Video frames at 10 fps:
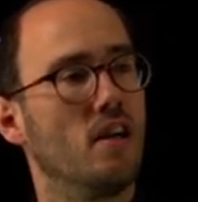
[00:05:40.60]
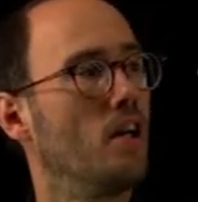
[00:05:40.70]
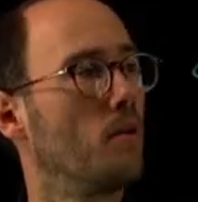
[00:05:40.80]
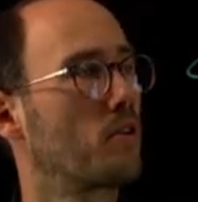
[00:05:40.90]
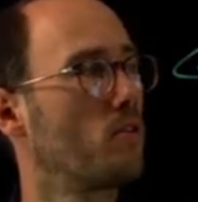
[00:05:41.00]

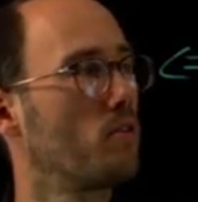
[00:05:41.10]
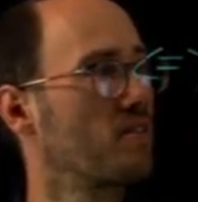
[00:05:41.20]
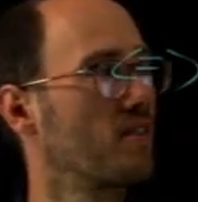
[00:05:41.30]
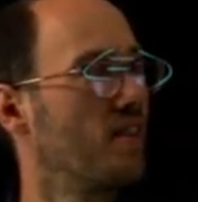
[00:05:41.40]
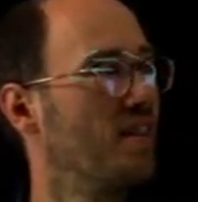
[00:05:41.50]

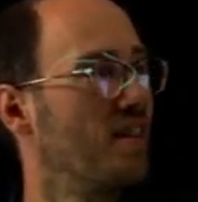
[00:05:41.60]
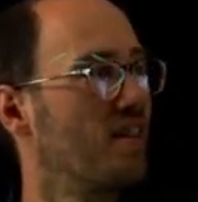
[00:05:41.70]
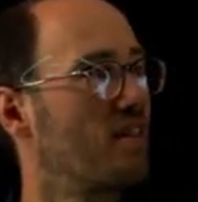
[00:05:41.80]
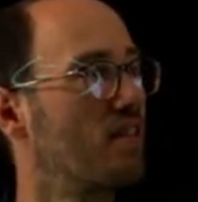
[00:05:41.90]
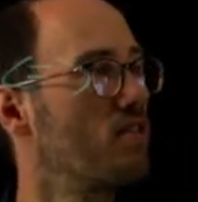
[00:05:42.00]
because
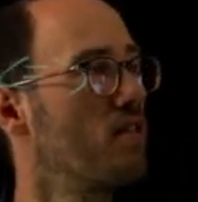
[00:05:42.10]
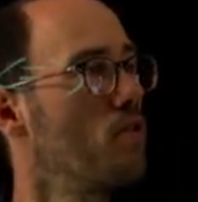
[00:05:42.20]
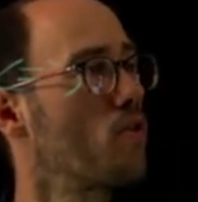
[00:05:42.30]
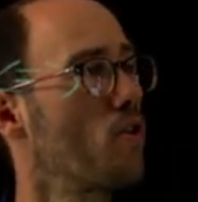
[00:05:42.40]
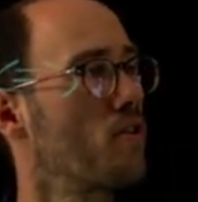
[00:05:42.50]
this new
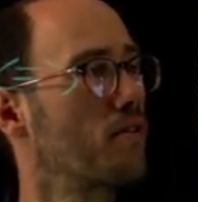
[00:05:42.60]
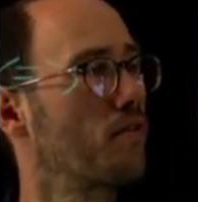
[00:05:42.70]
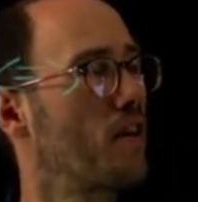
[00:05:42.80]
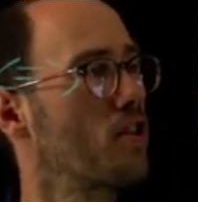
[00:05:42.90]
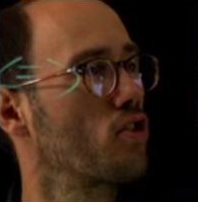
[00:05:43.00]
cost
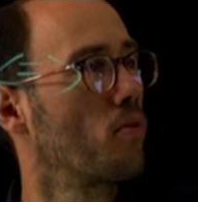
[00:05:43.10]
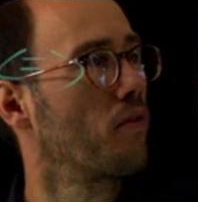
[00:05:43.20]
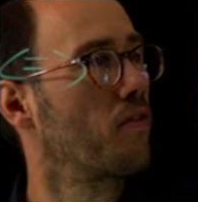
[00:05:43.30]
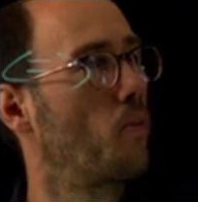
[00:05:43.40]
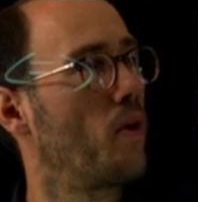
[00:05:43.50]
function with
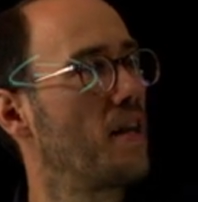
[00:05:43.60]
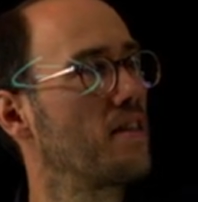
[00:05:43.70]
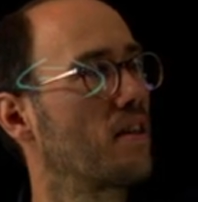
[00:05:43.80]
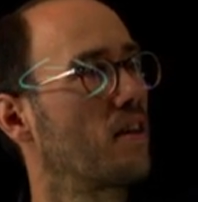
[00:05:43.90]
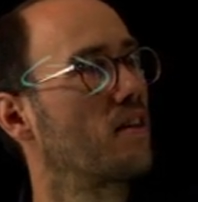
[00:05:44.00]
the
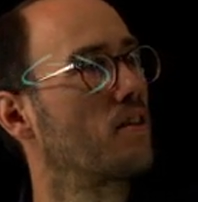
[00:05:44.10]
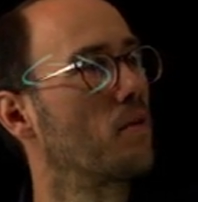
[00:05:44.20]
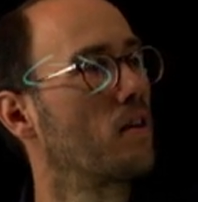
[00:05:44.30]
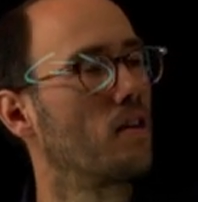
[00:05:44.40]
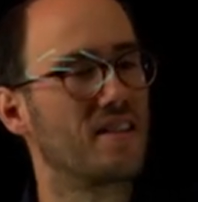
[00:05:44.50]
weighting in the
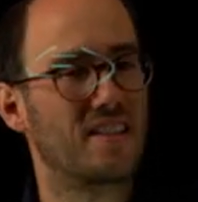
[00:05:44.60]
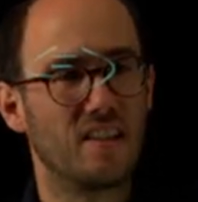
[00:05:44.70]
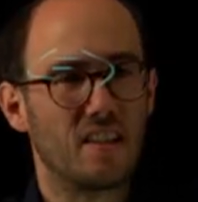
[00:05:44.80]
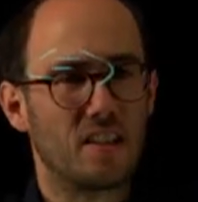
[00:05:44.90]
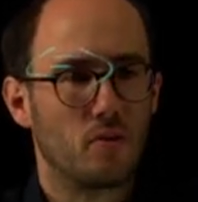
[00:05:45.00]
middle is still
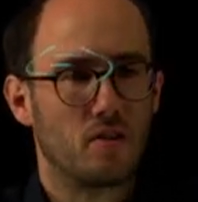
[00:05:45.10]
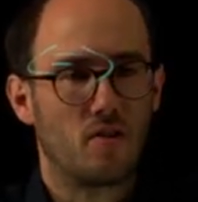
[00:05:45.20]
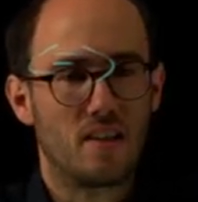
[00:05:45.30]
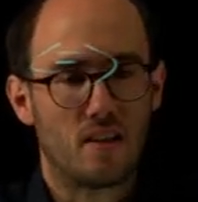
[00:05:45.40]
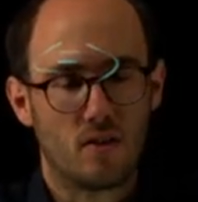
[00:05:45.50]
a
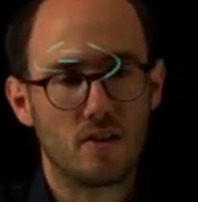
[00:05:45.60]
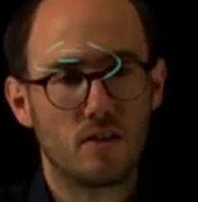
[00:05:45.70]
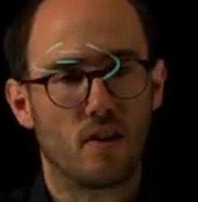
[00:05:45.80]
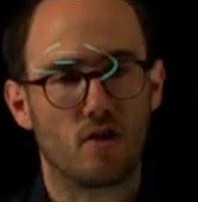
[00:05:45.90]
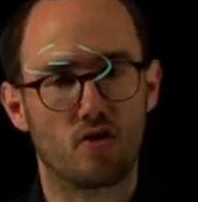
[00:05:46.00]
quadratic cost
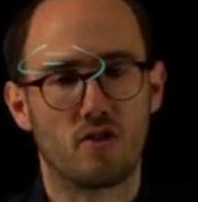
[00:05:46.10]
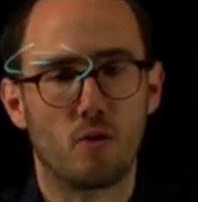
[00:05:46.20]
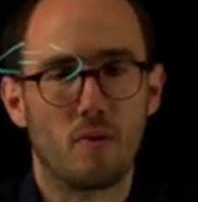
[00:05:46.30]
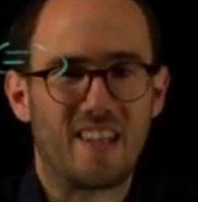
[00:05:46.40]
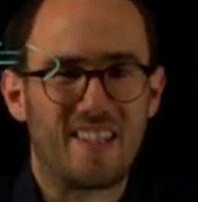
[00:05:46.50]
function, so we
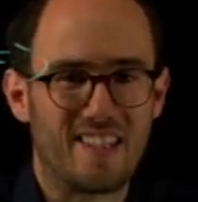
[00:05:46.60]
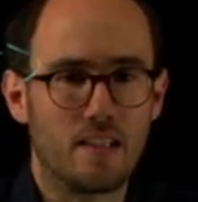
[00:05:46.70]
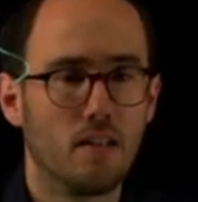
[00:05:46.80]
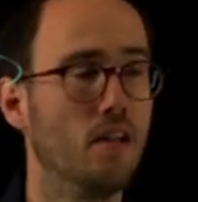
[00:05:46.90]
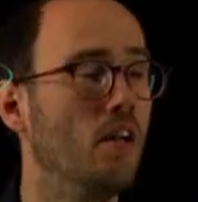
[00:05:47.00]
can
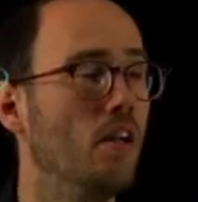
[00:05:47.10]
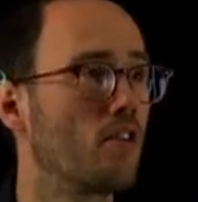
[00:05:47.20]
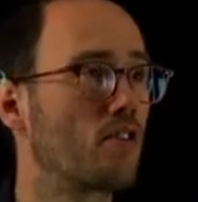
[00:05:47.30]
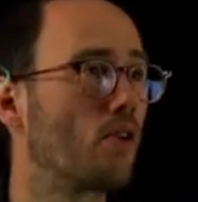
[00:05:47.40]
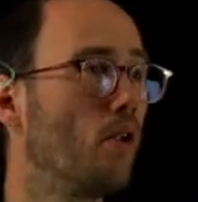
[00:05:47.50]
still
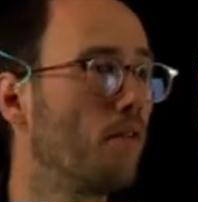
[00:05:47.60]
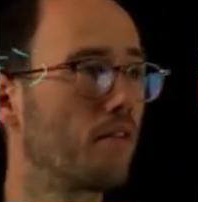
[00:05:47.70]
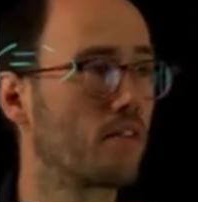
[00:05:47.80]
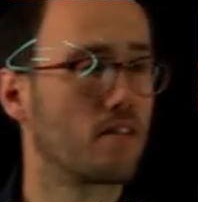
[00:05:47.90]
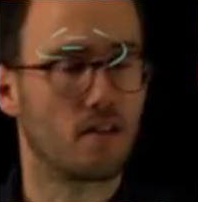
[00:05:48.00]
solve
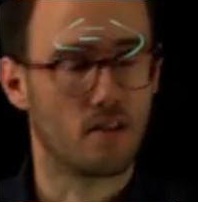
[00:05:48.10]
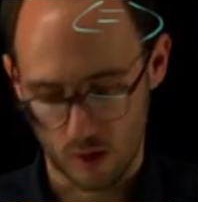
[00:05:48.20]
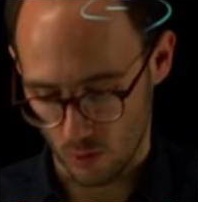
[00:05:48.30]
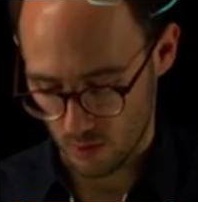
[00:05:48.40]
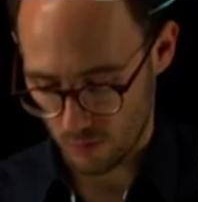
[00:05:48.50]
it in a
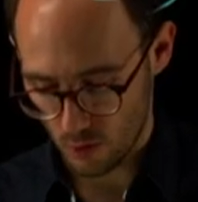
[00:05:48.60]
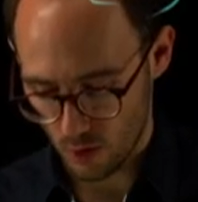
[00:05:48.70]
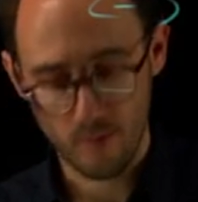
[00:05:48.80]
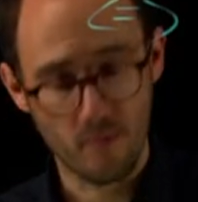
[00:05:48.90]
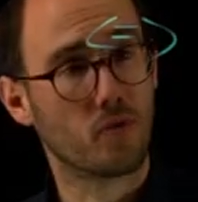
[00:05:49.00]
closed
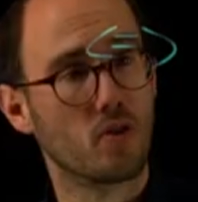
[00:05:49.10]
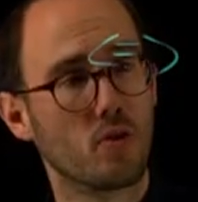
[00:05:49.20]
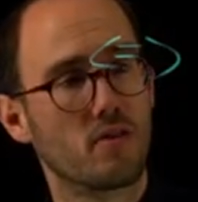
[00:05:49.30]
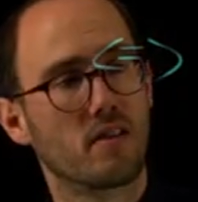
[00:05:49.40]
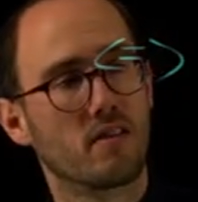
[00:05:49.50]
form
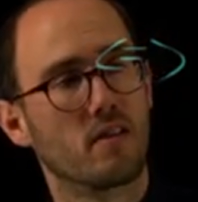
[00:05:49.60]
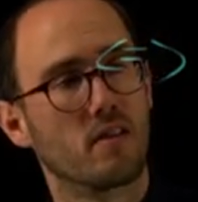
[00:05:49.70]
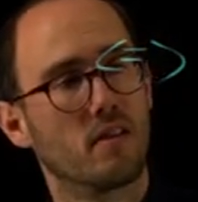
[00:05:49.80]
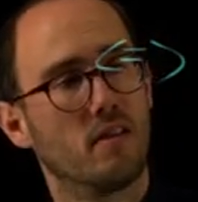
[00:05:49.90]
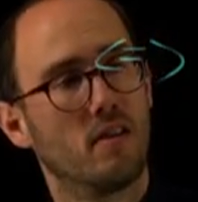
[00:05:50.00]
using the
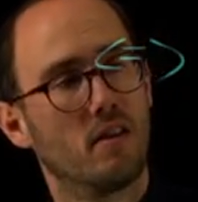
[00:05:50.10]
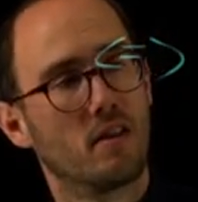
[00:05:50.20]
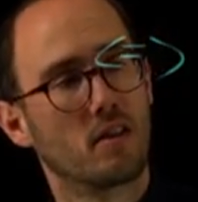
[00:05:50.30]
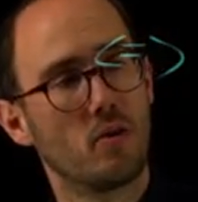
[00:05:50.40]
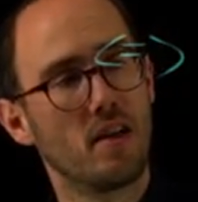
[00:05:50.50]

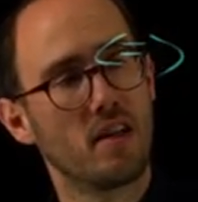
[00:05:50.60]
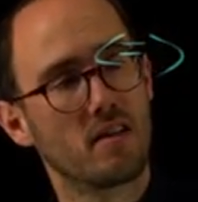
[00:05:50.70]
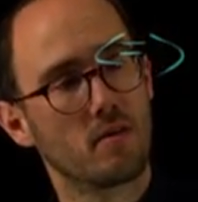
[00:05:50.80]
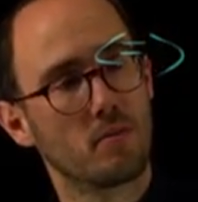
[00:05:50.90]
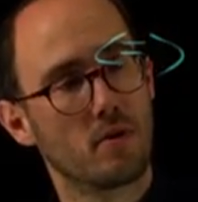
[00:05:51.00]
gradient
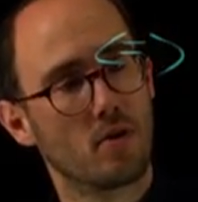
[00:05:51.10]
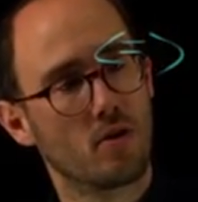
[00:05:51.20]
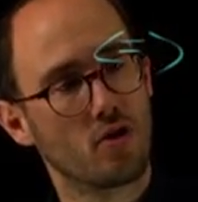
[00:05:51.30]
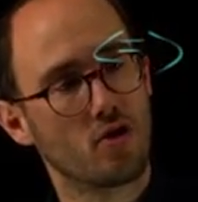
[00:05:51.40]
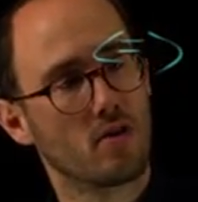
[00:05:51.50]

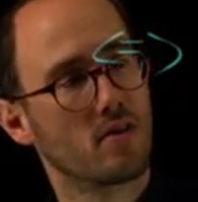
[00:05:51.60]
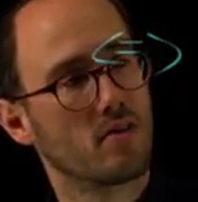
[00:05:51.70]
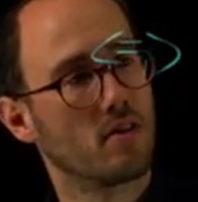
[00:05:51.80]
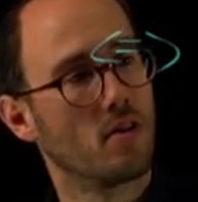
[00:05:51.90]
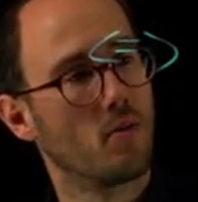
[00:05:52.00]
approach.
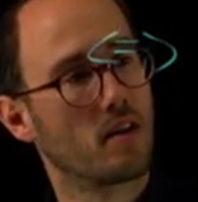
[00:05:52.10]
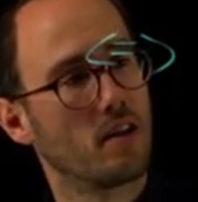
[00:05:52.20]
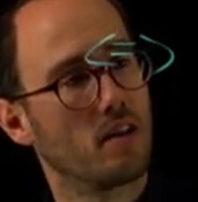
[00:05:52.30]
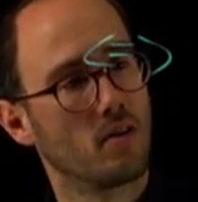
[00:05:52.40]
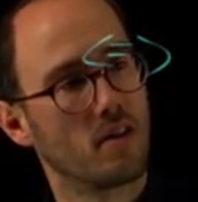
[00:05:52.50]
So we
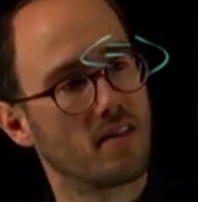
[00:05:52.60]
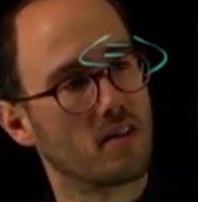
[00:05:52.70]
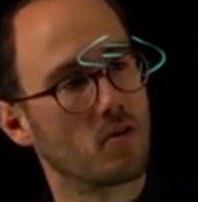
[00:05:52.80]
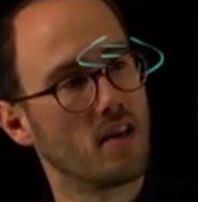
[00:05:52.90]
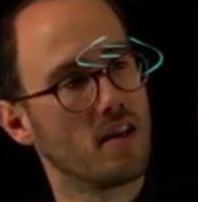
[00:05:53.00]
calculate the
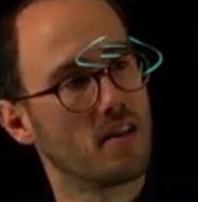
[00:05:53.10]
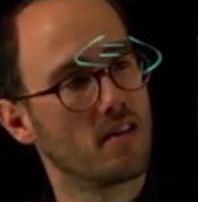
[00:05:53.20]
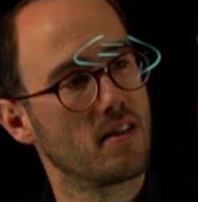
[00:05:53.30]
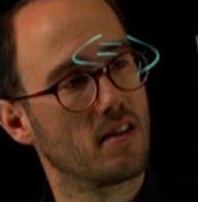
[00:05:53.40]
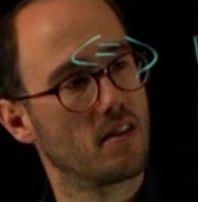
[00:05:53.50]
gradient
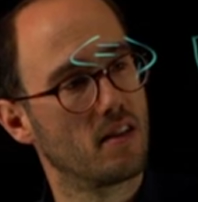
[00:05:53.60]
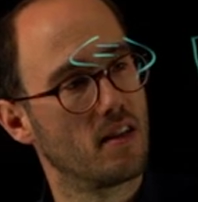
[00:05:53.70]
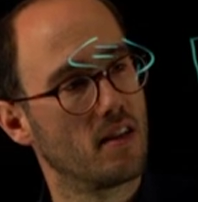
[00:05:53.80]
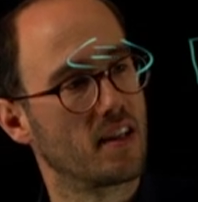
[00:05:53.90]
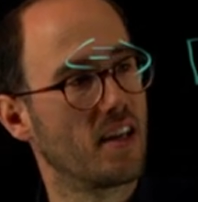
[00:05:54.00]
here
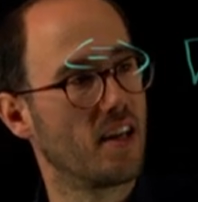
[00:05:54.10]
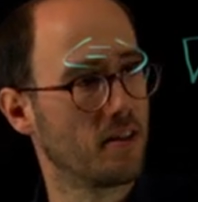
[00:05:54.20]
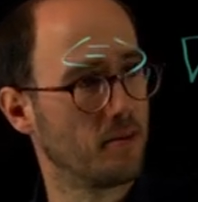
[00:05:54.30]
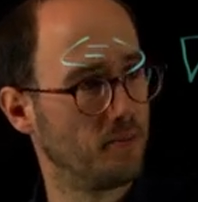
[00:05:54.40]
again